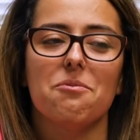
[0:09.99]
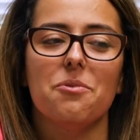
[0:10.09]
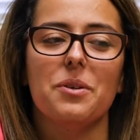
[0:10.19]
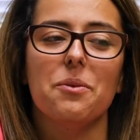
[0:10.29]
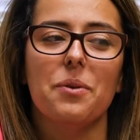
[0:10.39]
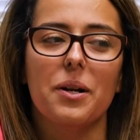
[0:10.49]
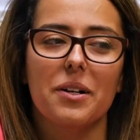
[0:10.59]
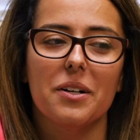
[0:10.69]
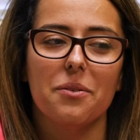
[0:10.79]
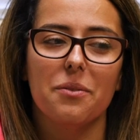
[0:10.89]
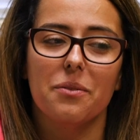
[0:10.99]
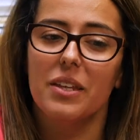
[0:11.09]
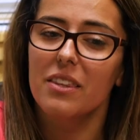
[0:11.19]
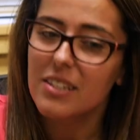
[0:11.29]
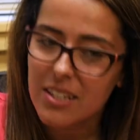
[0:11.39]
We work
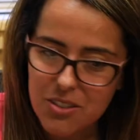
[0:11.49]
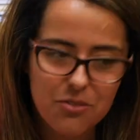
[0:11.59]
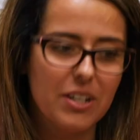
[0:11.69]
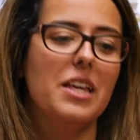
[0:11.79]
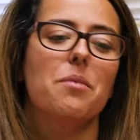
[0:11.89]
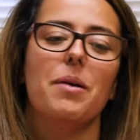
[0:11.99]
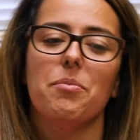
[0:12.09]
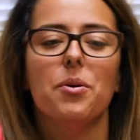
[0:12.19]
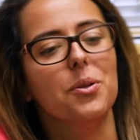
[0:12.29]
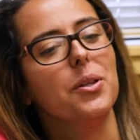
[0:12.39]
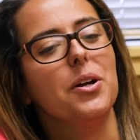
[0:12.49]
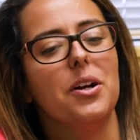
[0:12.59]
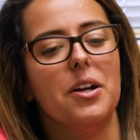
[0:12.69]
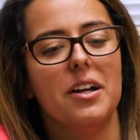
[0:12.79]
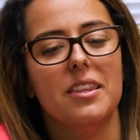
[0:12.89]
with schizophrenia,
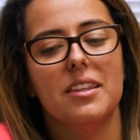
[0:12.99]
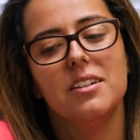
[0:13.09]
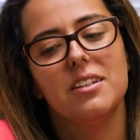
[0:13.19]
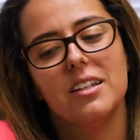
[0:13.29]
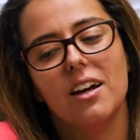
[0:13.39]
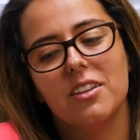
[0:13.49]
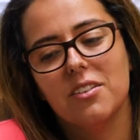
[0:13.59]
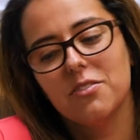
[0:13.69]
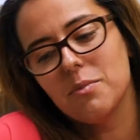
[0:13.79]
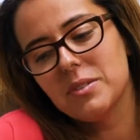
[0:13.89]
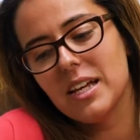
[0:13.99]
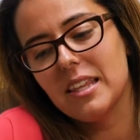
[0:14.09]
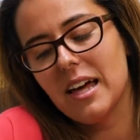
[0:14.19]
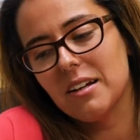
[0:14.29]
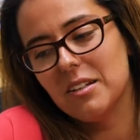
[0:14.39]
bipolar, and then on the flip side of that,